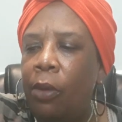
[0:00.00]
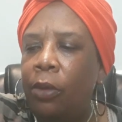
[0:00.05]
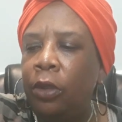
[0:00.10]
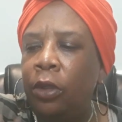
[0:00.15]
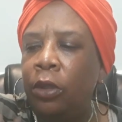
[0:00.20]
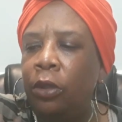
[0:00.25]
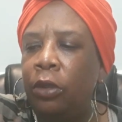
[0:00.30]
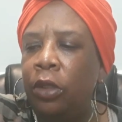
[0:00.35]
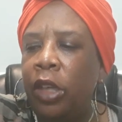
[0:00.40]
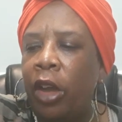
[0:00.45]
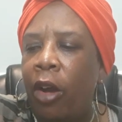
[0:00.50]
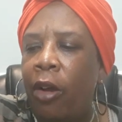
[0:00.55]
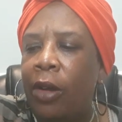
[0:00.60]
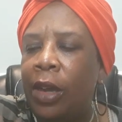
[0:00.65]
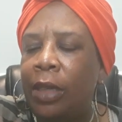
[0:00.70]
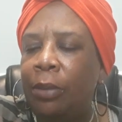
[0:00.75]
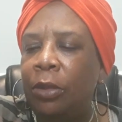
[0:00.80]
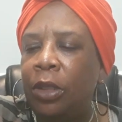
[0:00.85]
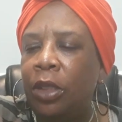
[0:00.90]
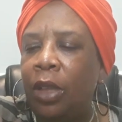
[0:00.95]
Ooh,
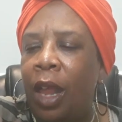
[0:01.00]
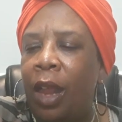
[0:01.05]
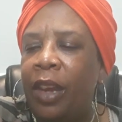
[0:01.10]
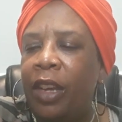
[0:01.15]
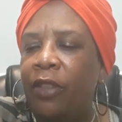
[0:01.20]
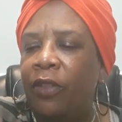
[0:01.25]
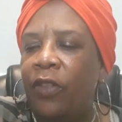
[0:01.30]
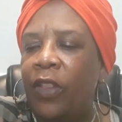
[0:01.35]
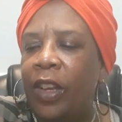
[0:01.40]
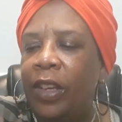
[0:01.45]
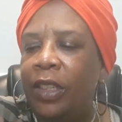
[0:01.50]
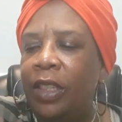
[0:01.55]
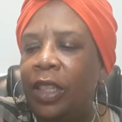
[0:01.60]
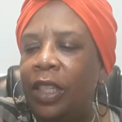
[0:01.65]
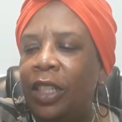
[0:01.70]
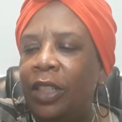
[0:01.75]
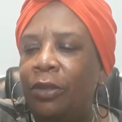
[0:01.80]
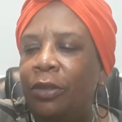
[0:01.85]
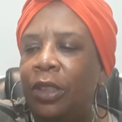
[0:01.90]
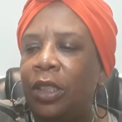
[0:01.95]
y'all, I didn't fell in
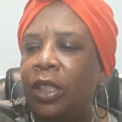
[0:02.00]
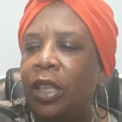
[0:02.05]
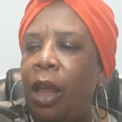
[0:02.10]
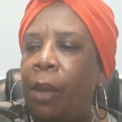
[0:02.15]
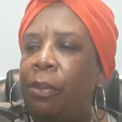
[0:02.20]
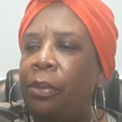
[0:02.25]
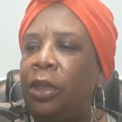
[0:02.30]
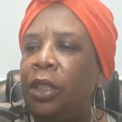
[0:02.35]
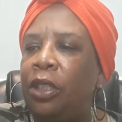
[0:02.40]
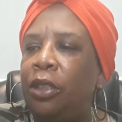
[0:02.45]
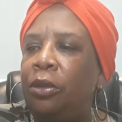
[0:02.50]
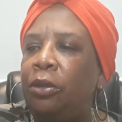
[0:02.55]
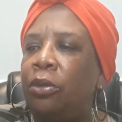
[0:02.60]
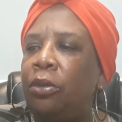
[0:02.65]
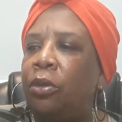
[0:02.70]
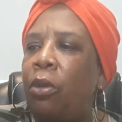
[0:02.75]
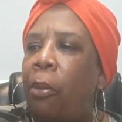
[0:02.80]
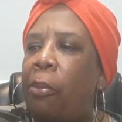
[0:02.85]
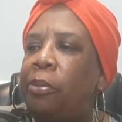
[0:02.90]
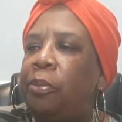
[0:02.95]
love with something new
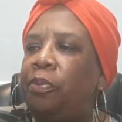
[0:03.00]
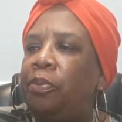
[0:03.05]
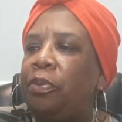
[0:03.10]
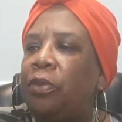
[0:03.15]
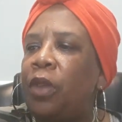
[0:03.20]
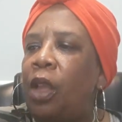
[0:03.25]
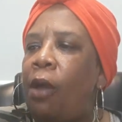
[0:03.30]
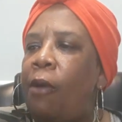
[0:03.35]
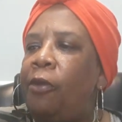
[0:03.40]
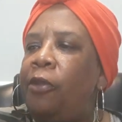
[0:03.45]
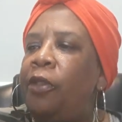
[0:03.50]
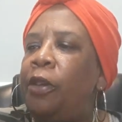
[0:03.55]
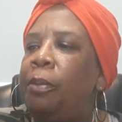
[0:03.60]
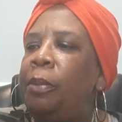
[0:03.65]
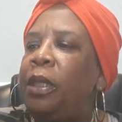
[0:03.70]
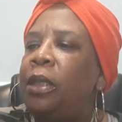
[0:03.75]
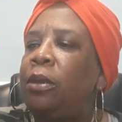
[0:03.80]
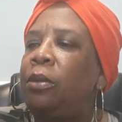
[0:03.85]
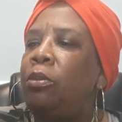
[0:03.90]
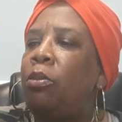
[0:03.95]
for
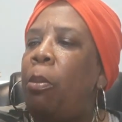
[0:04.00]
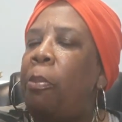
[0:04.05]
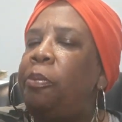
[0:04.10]
me.